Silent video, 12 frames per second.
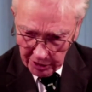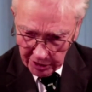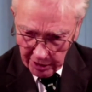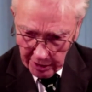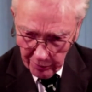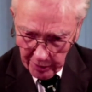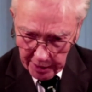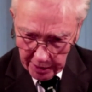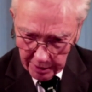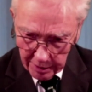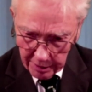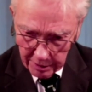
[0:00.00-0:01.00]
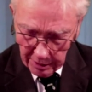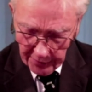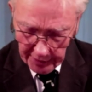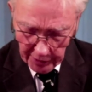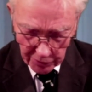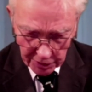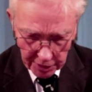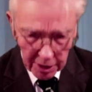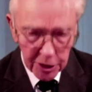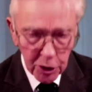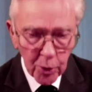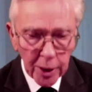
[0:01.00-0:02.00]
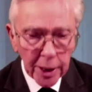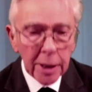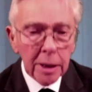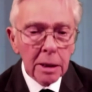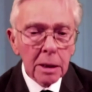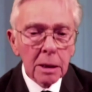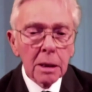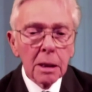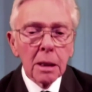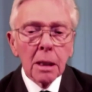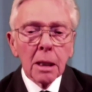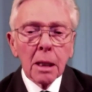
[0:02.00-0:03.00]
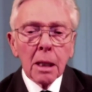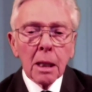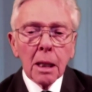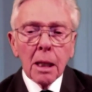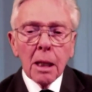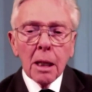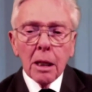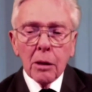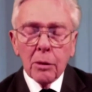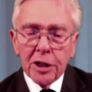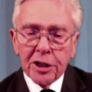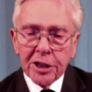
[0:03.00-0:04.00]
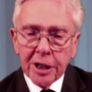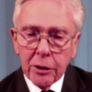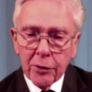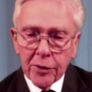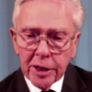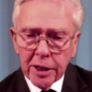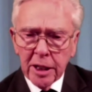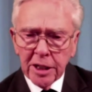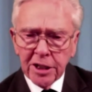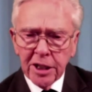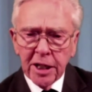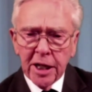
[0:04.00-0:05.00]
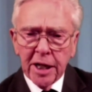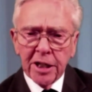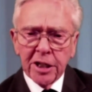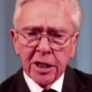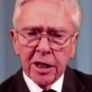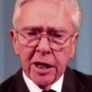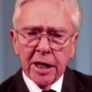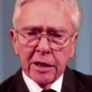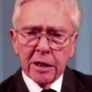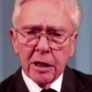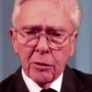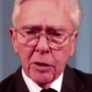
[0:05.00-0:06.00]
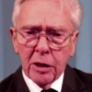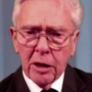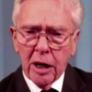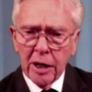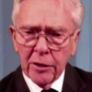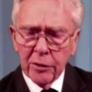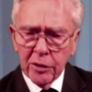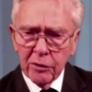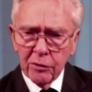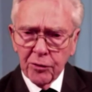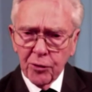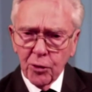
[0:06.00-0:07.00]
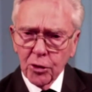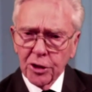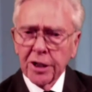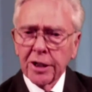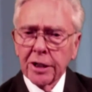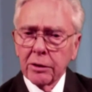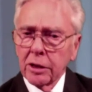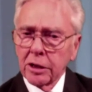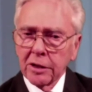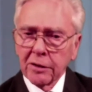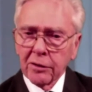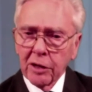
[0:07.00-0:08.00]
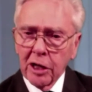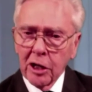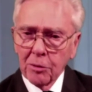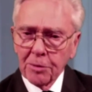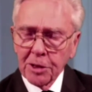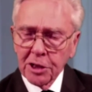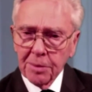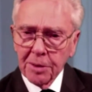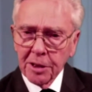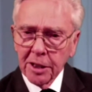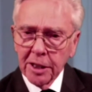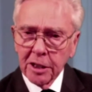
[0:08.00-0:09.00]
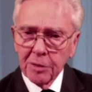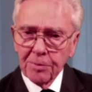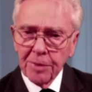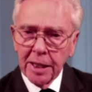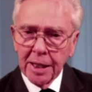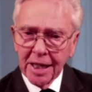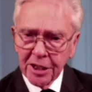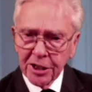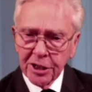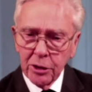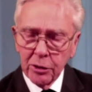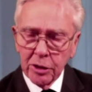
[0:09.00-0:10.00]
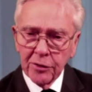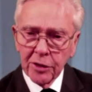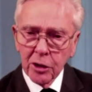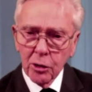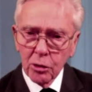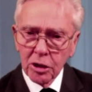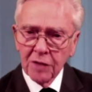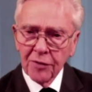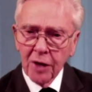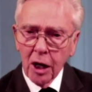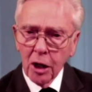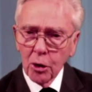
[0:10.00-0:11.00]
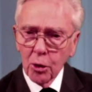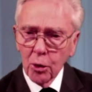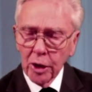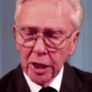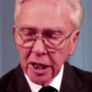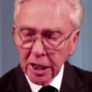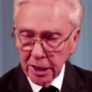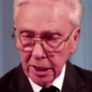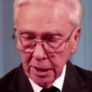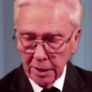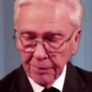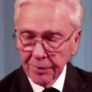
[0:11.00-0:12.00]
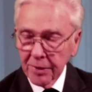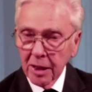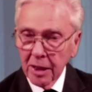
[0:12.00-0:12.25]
which I read, I think it was last week, which showed that in 1988 there were 140 units of cryoprecipitate being issued in the course of a whole year.